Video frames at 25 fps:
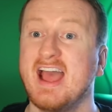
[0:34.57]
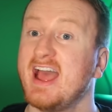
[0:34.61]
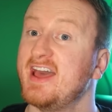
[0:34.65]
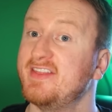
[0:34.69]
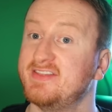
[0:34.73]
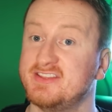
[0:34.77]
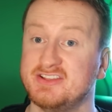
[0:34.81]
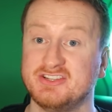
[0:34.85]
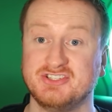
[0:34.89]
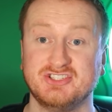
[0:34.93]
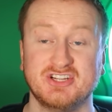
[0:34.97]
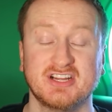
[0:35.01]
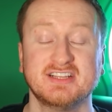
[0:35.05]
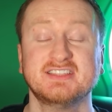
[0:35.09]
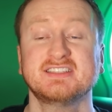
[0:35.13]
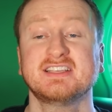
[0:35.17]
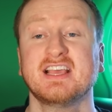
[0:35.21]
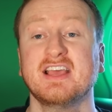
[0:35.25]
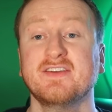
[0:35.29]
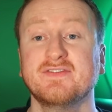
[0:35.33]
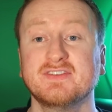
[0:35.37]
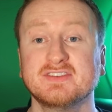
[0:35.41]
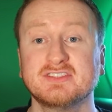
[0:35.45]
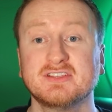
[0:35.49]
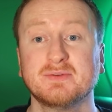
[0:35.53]
And the Jets
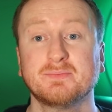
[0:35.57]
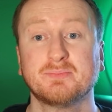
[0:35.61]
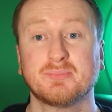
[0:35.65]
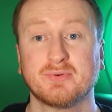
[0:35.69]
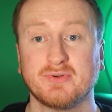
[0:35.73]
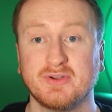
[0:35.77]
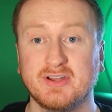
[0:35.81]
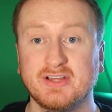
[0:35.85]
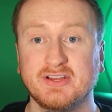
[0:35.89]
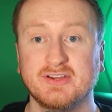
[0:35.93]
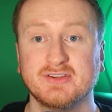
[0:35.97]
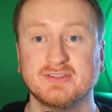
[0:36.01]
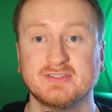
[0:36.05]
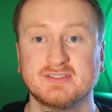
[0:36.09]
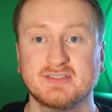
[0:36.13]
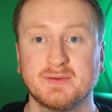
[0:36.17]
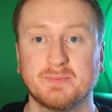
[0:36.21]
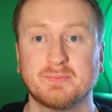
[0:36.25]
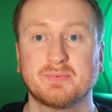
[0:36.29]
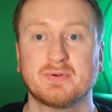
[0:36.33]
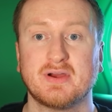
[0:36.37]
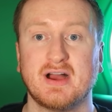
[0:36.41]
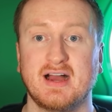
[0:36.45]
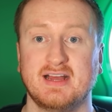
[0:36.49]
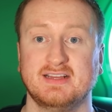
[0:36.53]
gave us a pretty good
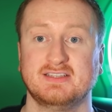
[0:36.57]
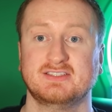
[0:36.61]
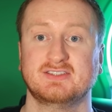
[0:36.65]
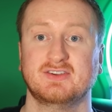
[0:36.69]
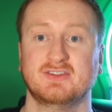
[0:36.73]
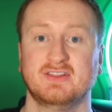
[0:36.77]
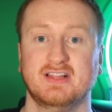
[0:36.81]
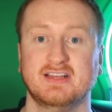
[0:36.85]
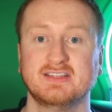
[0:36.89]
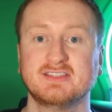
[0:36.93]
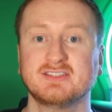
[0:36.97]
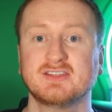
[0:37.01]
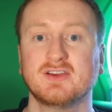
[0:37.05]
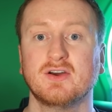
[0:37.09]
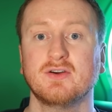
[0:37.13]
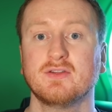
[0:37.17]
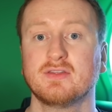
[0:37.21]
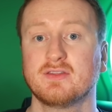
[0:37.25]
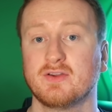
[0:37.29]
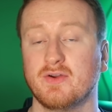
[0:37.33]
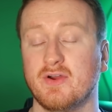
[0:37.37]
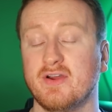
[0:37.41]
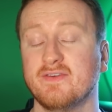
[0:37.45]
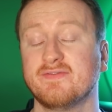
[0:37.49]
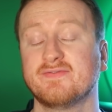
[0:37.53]
surprise. So let's go
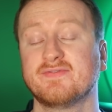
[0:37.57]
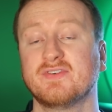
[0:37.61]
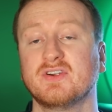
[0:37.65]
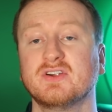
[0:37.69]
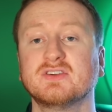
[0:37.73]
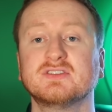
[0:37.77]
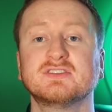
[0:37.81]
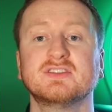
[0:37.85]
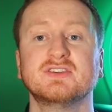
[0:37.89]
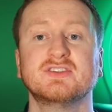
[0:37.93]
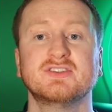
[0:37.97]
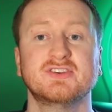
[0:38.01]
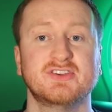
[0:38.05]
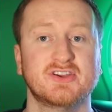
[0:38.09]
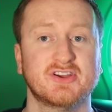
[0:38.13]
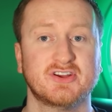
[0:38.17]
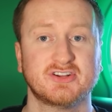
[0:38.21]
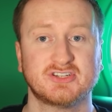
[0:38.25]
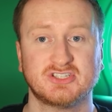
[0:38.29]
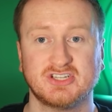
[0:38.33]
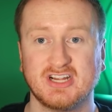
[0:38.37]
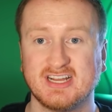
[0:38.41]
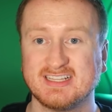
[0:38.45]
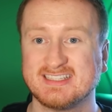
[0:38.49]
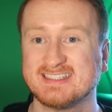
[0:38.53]
through it. First, the New
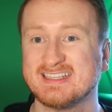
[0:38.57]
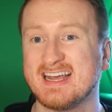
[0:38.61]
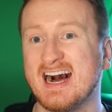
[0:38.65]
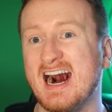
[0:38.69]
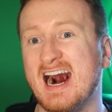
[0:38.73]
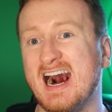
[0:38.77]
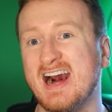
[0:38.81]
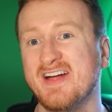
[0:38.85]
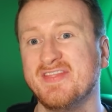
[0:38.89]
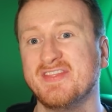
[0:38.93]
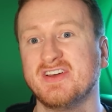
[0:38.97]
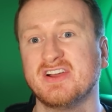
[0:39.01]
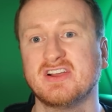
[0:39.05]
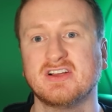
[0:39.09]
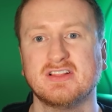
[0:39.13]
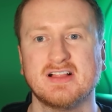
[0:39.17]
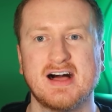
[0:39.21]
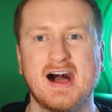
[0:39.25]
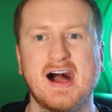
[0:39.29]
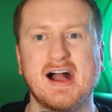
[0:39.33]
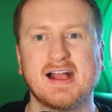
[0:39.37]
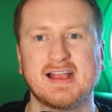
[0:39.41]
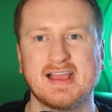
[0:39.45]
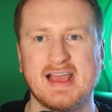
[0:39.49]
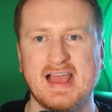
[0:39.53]
York Jets on the
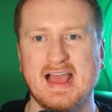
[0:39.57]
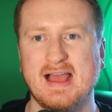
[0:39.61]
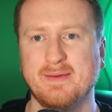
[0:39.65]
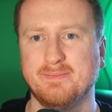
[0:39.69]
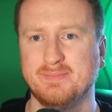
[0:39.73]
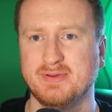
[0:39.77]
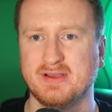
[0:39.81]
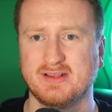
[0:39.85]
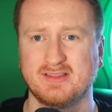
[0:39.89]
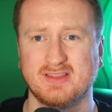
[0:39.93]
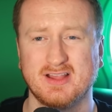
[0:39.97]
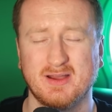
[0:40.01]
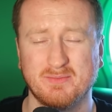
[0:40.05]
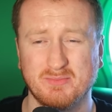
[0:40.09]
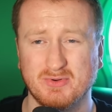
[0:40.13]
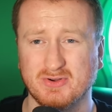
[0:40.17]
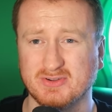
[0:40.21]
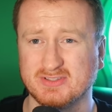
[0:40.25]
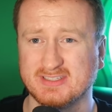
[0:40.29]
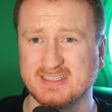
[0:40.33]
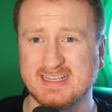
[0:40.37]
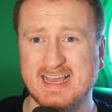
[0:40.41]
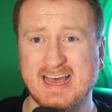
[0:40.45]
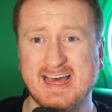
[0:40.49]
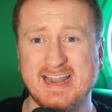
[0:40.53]
clock at pick
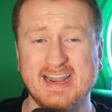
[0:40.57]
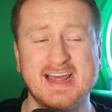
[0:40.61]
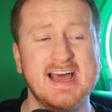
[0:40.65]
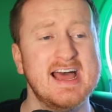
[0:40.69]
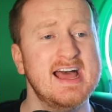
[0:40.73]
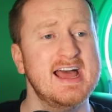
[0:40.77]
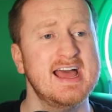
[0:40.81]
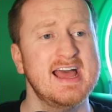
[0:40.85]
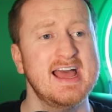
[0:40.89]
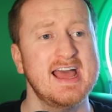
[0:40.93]
number 10.